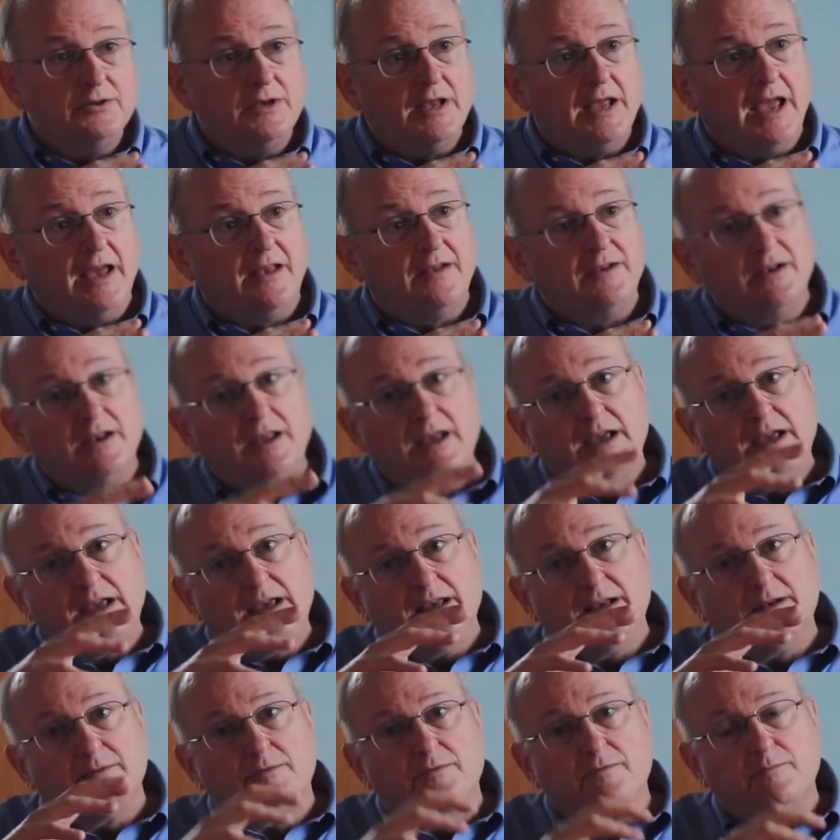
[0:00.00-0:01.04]
And
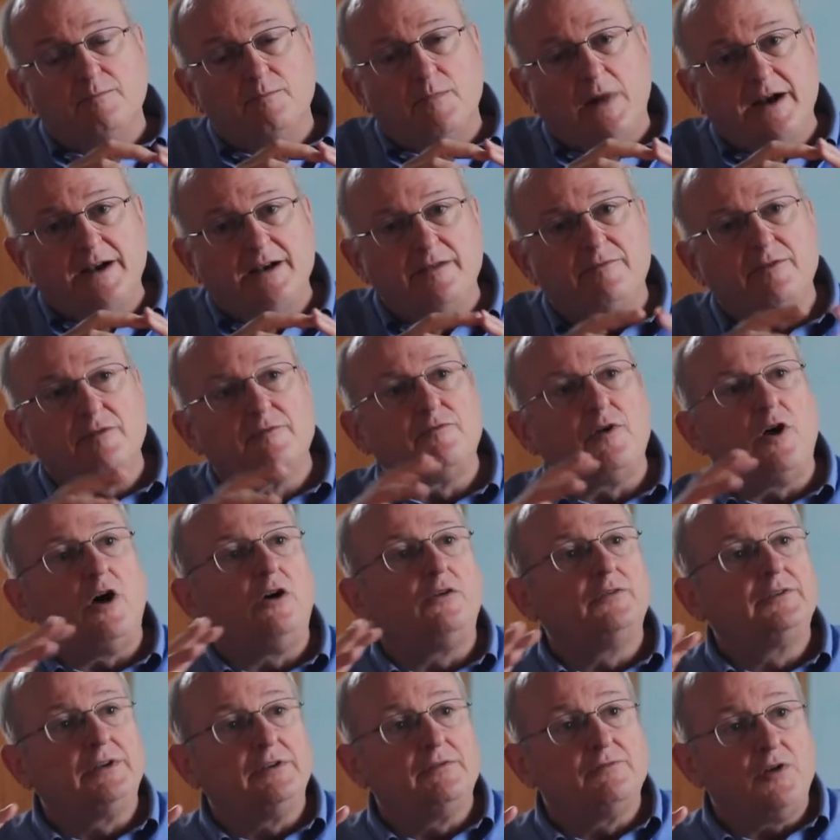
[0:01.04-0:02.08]
it might have
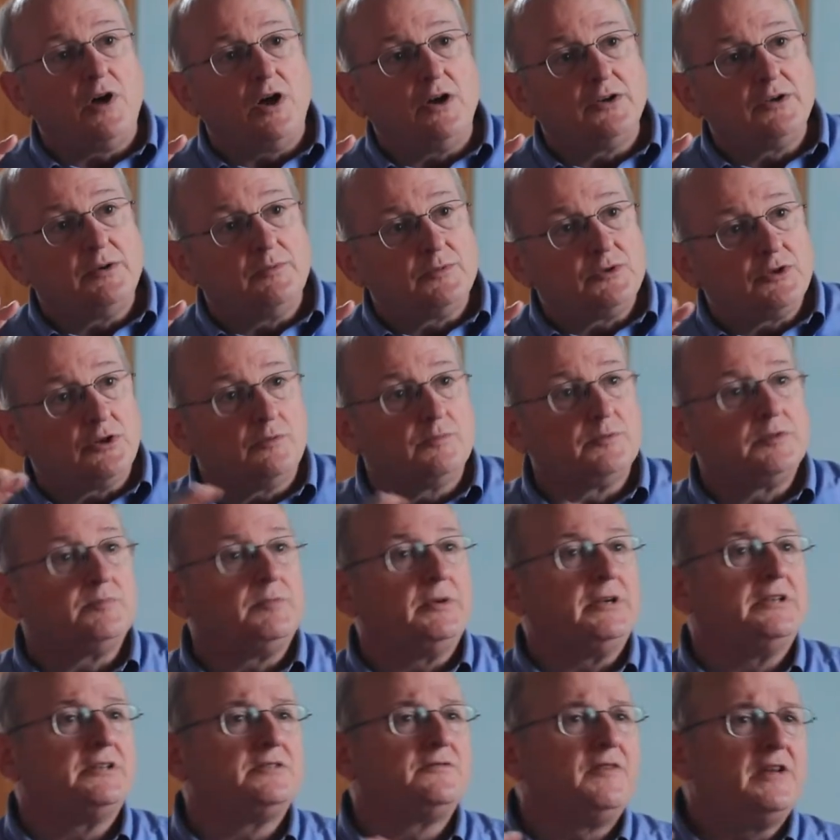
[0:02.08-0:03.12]
evolved in volume terms,
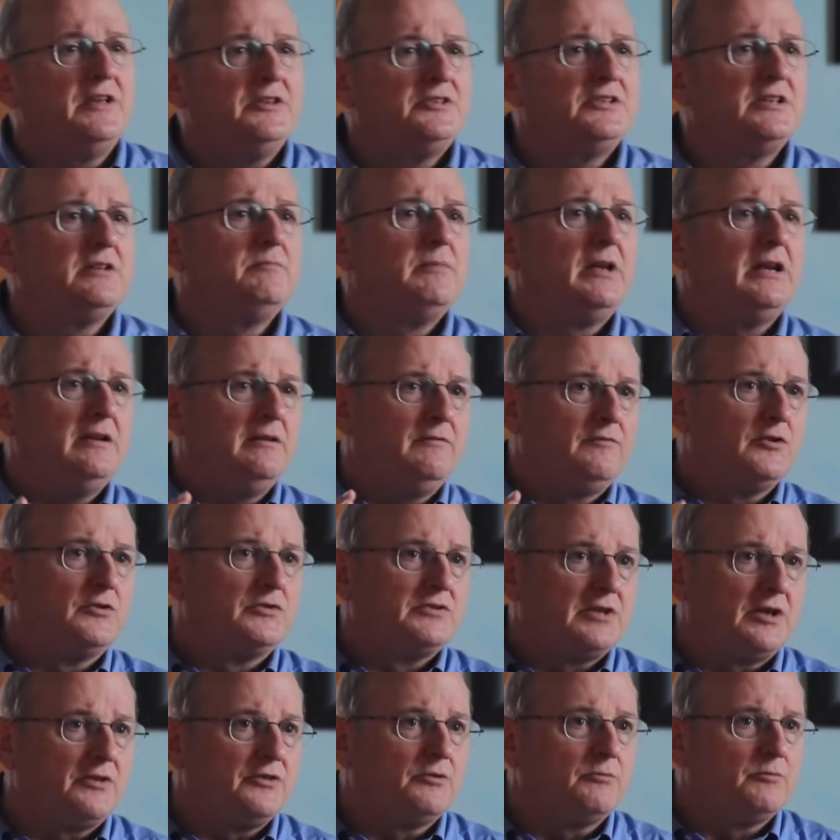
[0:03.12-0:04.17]
but it's facing many of
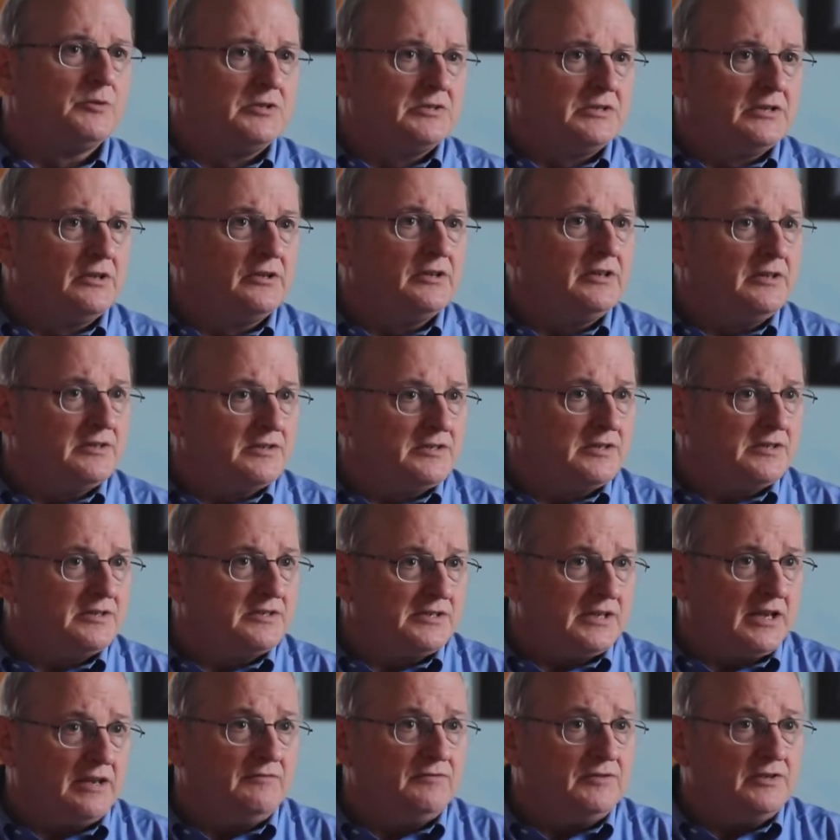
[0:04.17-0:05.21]
those other resilience and
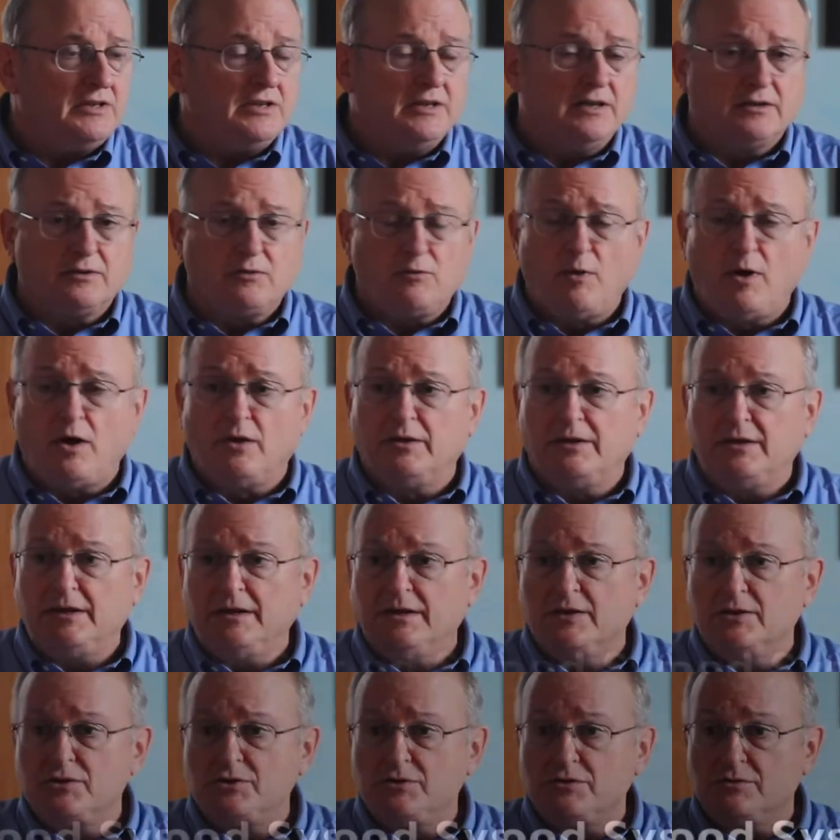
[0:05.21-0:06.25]
safety and quality
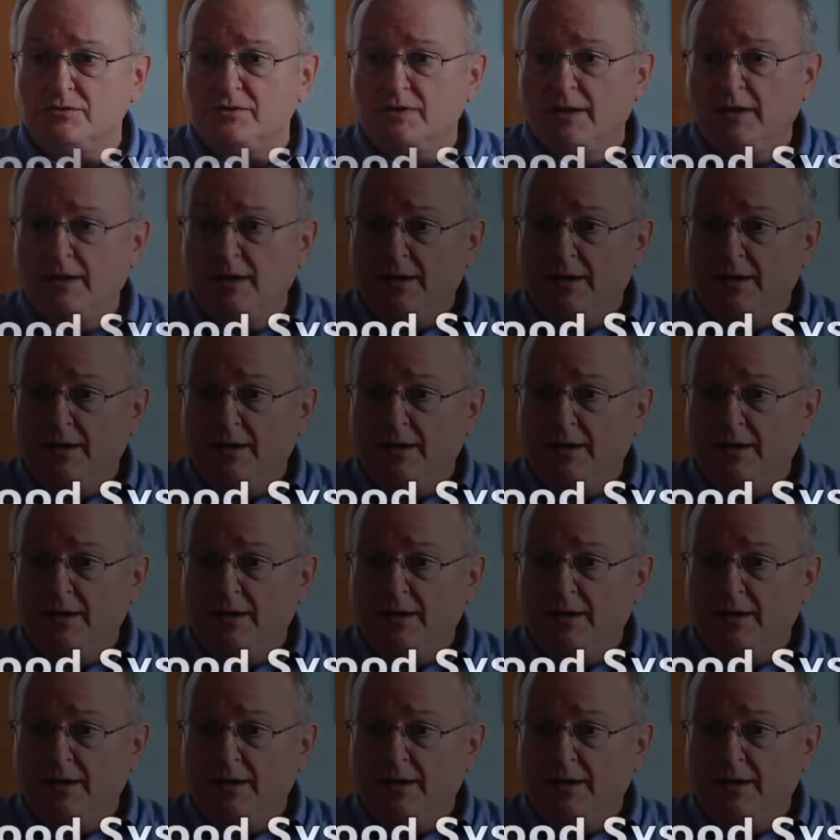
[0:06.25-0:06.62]
issues.